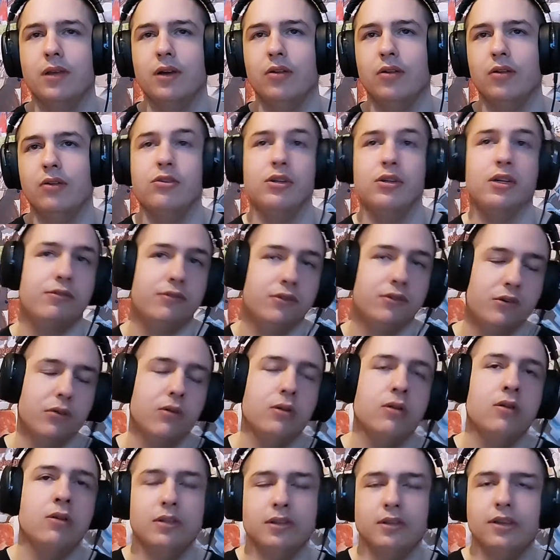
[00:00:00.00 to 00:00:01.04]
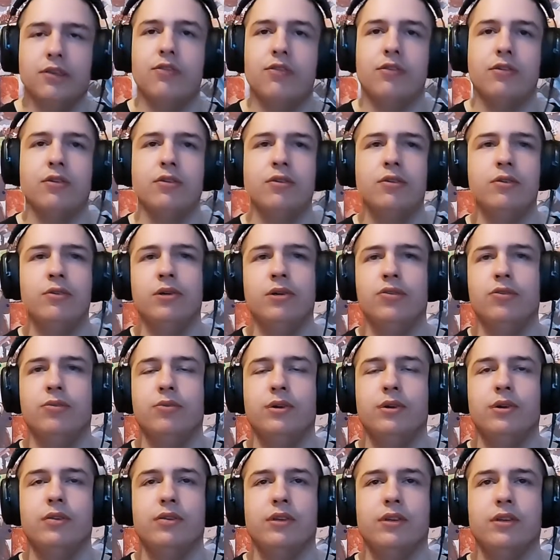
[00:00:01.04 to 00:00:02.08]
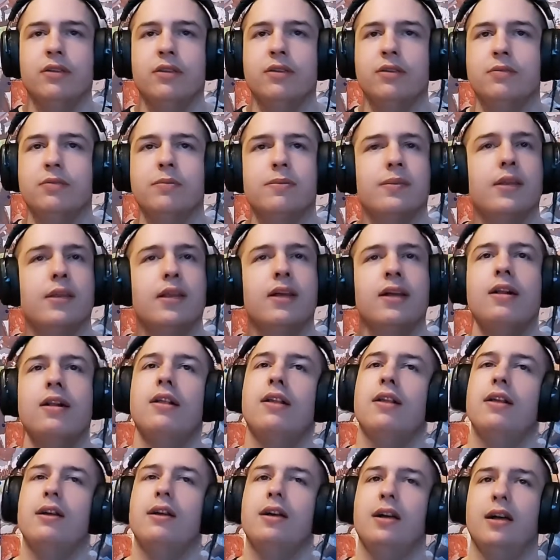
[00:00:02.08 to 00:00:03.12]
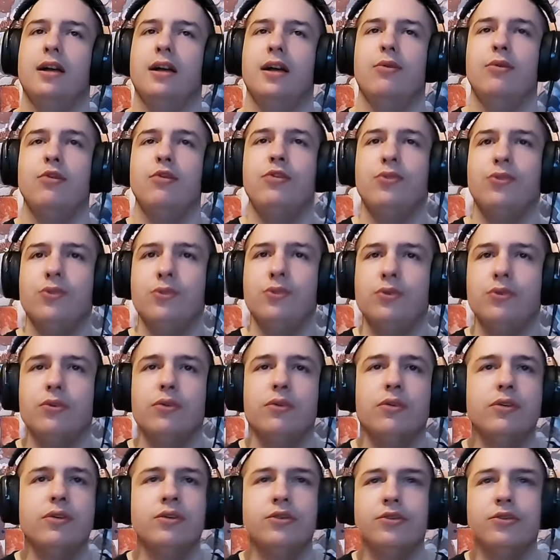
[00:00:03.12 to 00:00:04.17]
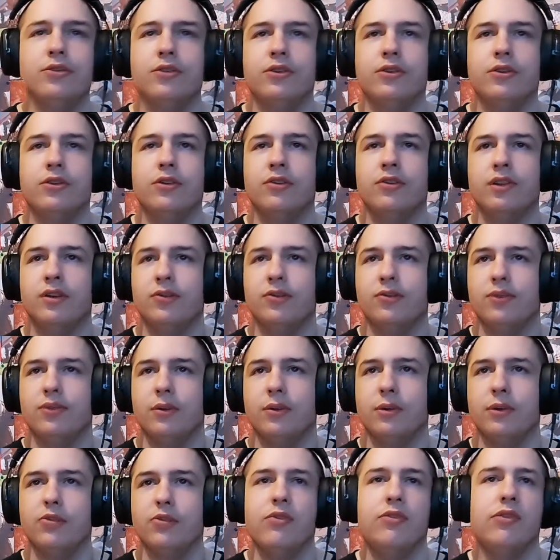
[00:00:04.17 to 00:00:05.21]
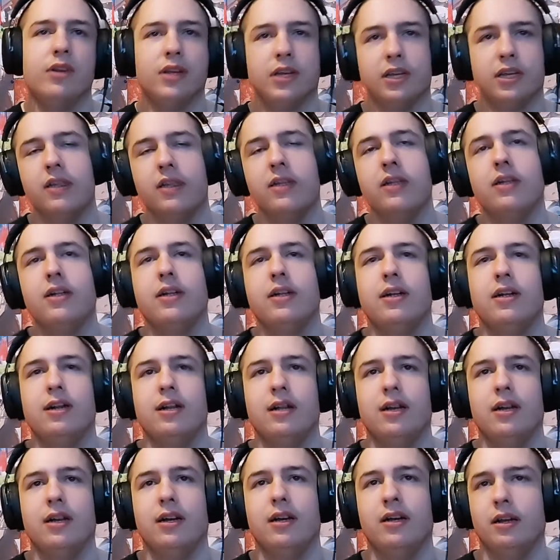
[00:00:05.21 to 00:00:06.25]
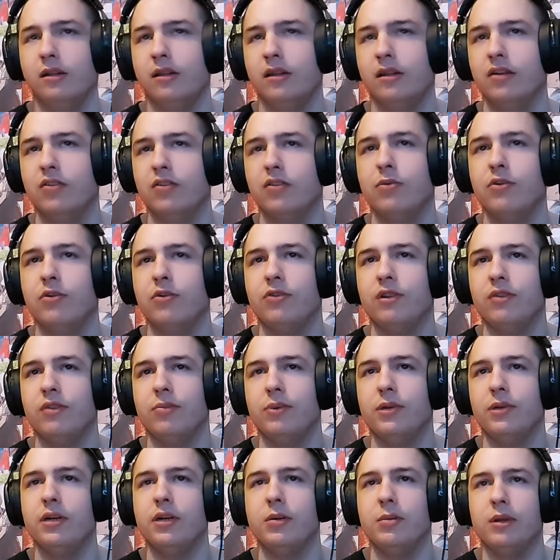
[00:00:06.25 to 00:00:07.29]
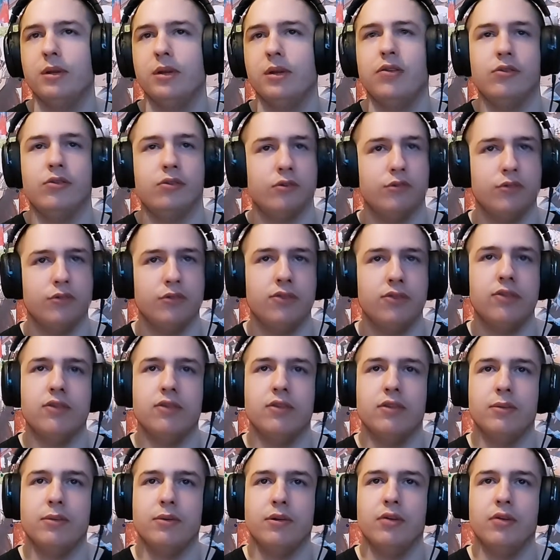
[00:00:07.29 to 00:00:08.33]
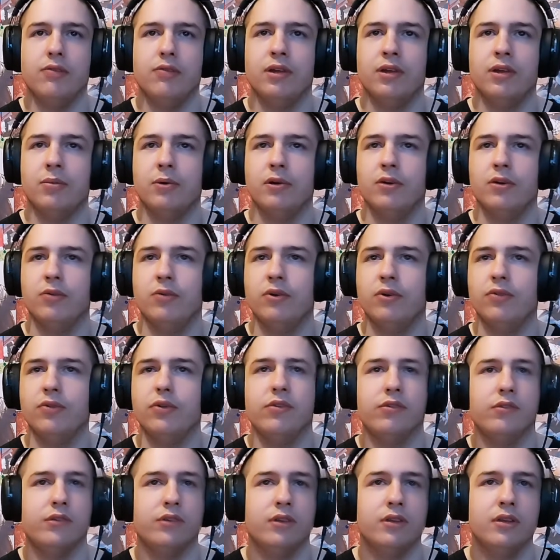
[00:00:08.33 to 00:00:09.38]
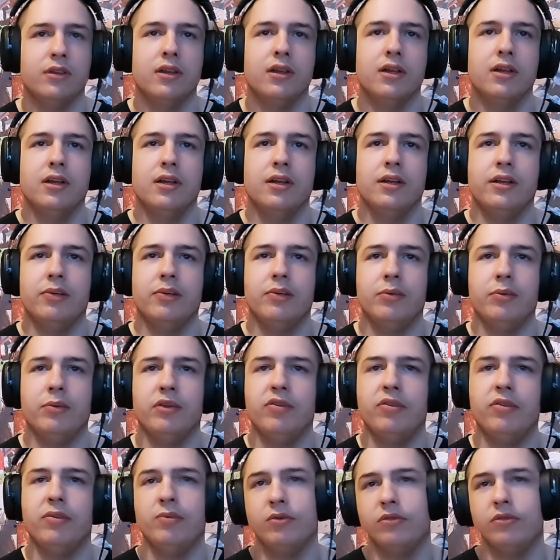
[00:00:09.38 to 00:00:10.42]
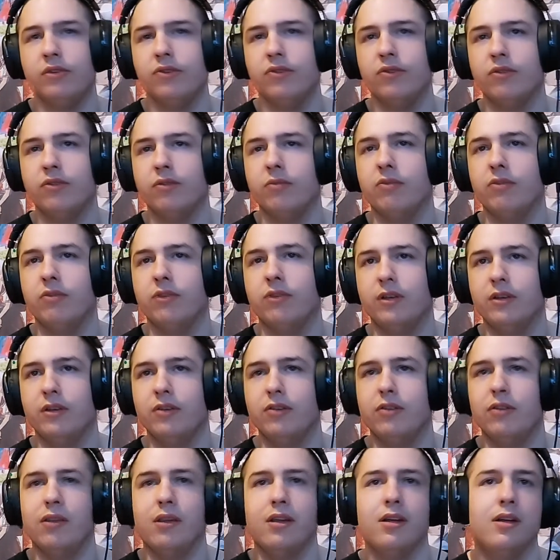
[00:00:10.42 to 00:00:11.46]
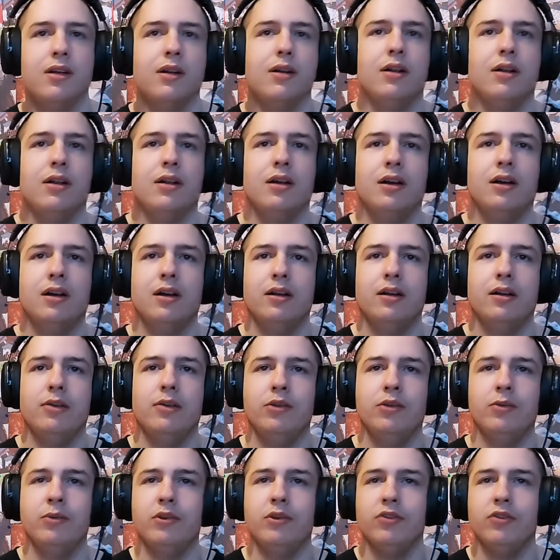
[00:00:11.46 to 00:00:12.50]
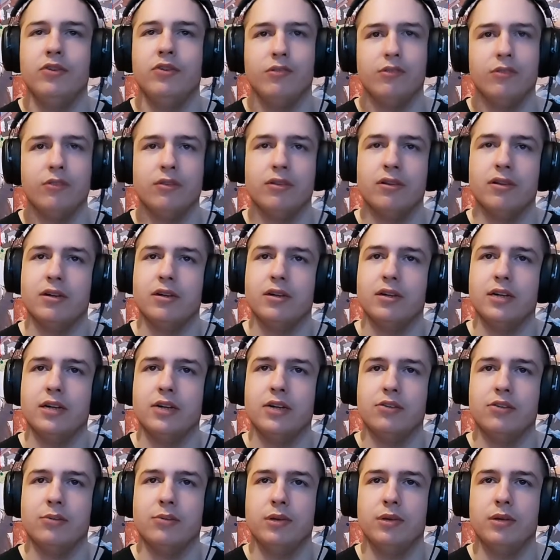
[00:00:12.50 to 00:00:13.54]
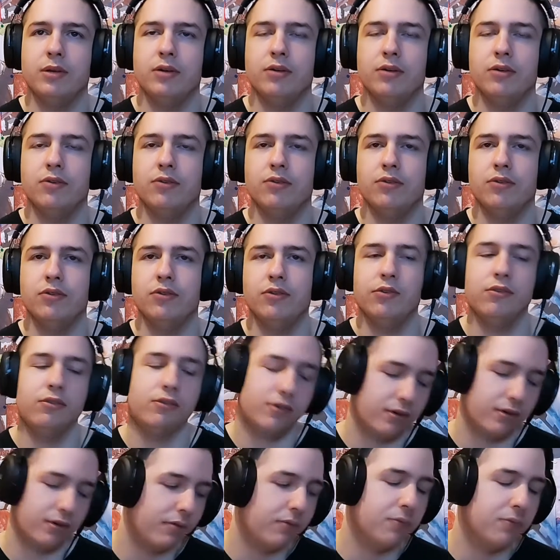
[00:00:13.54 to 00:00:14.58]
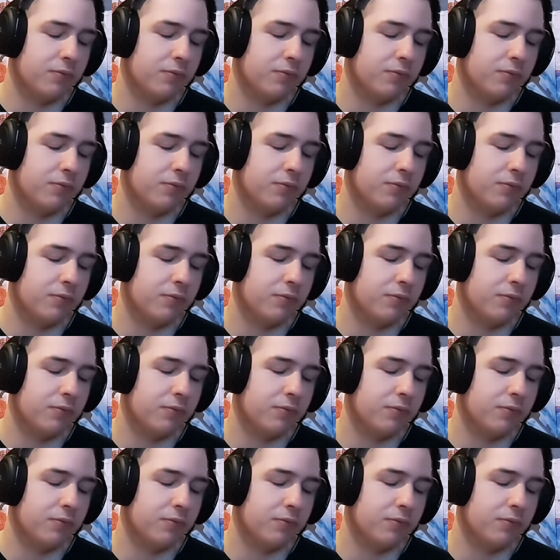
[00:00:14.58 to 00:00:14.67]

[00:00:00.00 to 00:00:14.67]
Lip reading: Alternative all. That's a good way to put it, yeah. How would you, your younger self, feel about you today? Not like the person I've become, and that hurts. They would love and admire what I've gotten. They would be disappointed for some things. They would be just extremely confused.